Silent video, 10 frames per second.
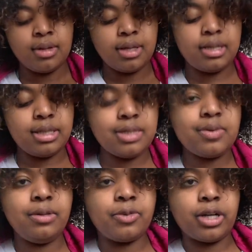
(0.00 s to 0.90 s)
And this is
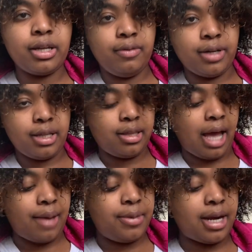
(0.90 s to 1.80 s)
what I'm working with.
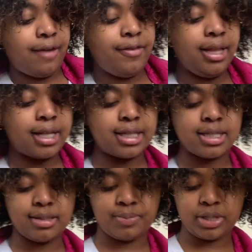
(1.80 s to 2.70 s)
I mean, I feel like this
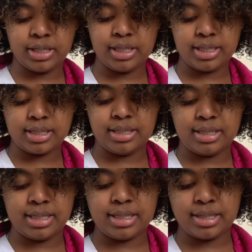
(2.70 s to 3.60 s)
is a pretty good
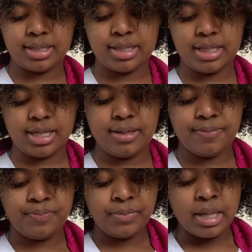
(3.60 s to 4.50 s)
consistency.
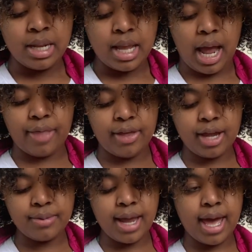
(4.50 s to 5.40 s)
I think
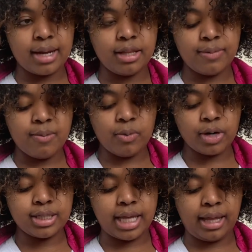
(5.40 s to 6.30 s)
I'm gonna add a little bit more
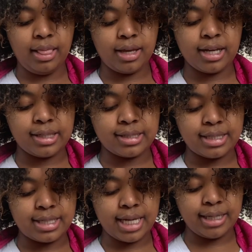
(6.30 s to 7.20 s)
because I can look at this
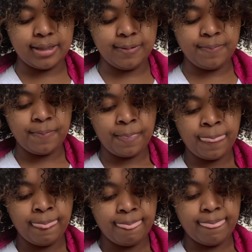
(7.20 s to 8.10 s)
and tell
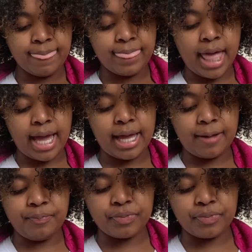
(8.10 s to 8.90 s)
that